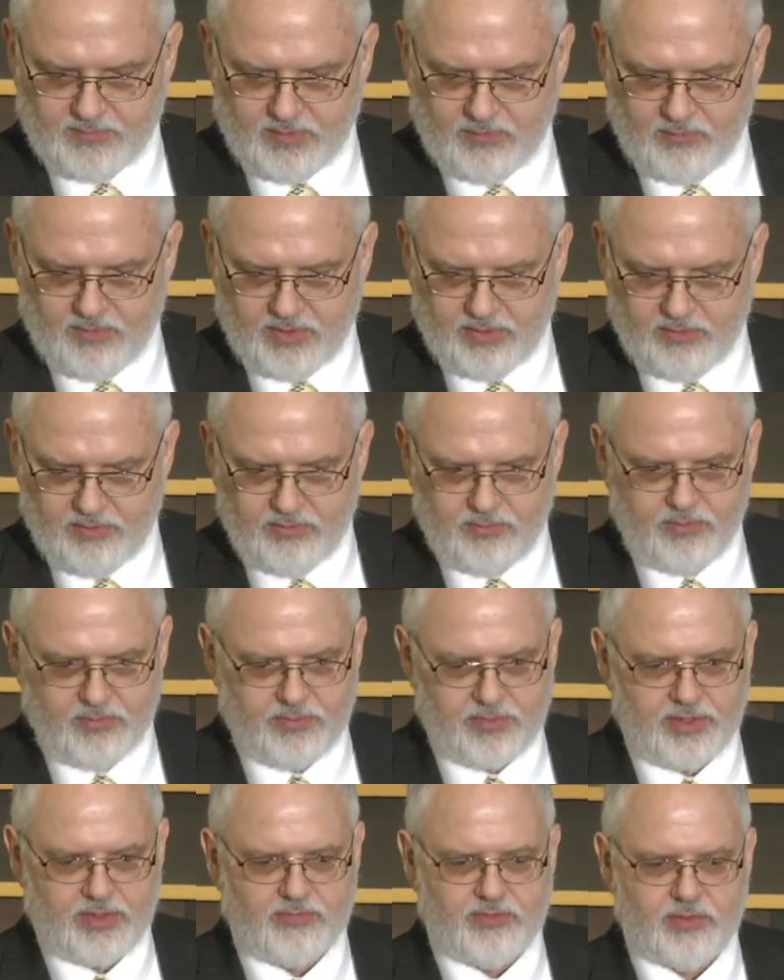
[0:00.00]
went through
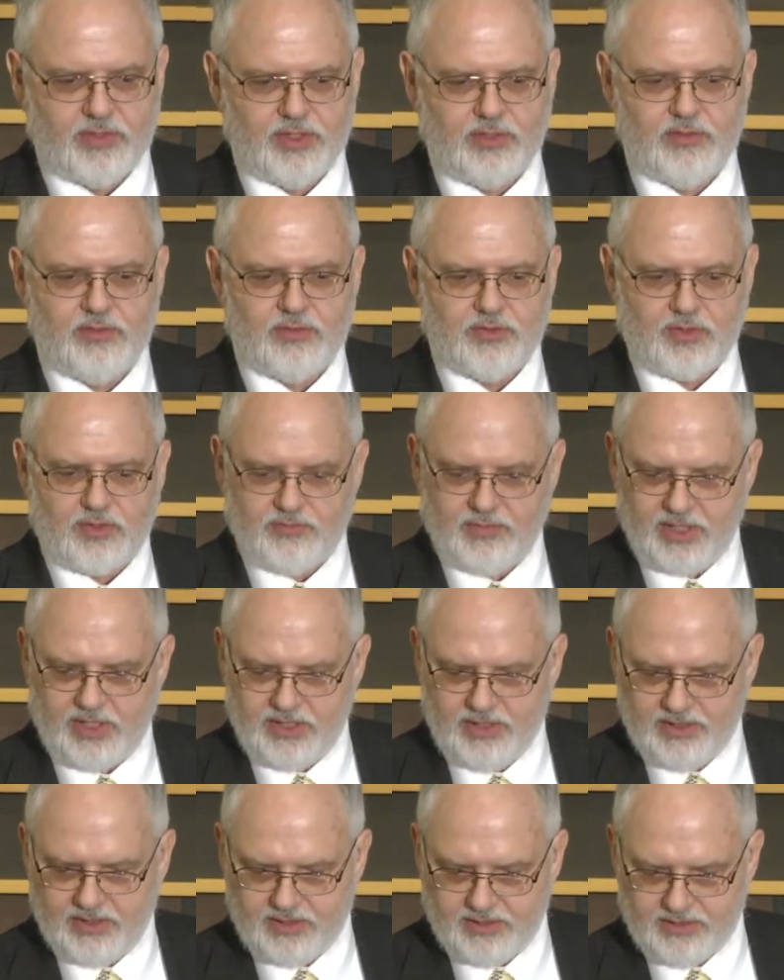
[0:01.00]
several years
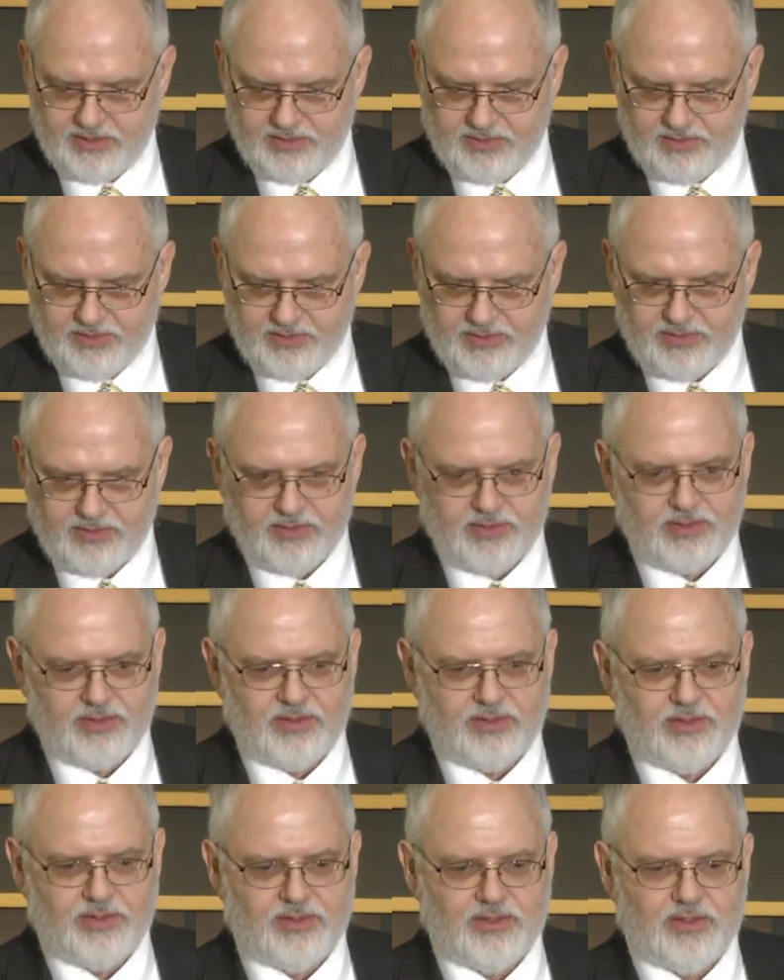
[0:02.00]
already, and
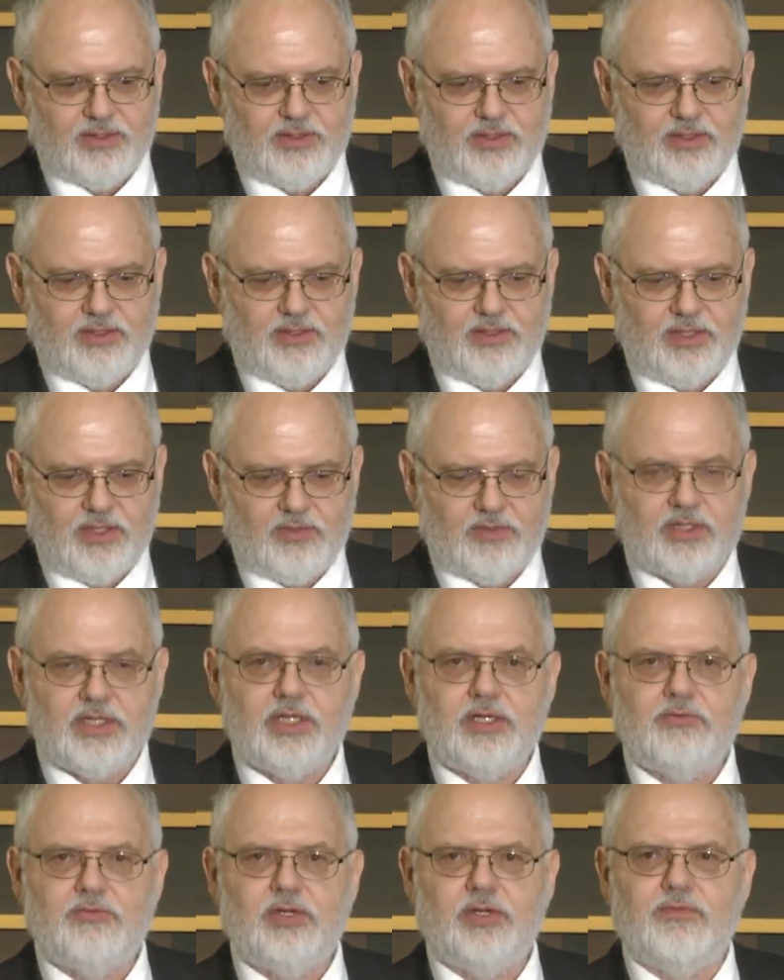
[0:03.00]
now
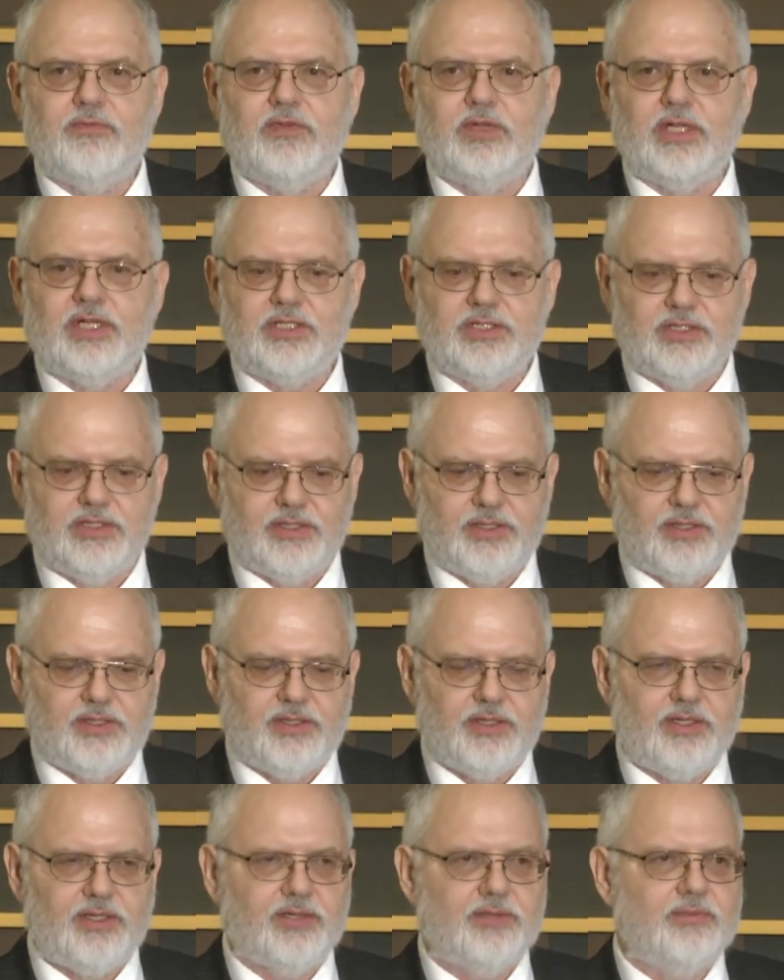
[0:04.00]
kind of
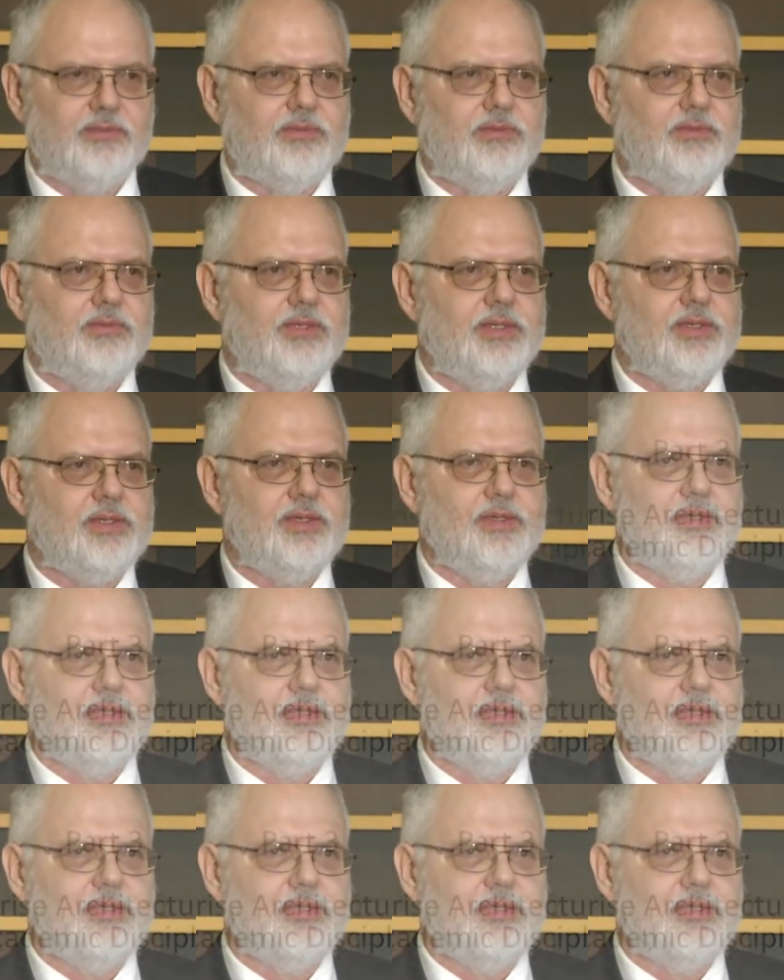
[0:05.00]
reflections. This is